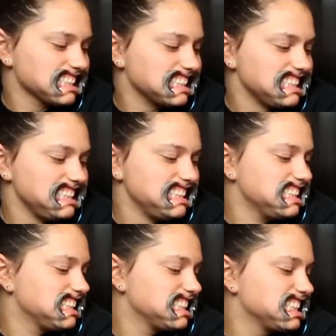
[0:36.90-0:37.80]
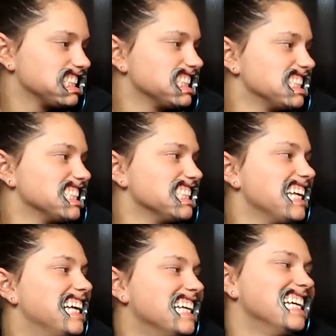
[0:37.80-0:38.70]

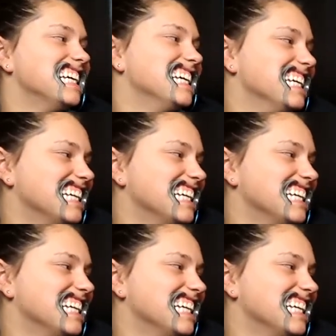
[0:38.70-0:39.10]
(not speaking)